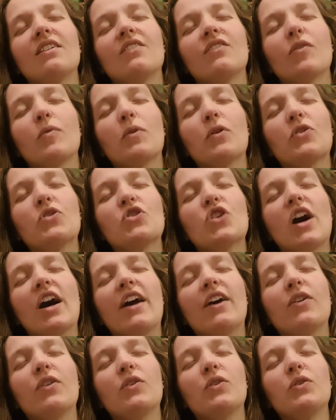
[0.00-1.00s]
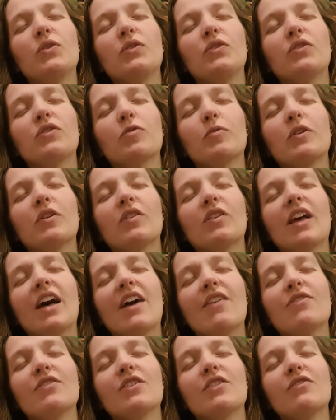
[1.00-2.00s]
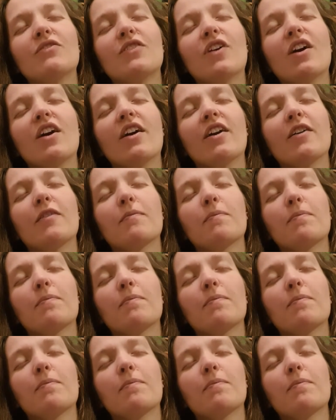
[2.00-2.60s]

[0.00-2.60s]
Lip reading: from your childhood, from your life so far.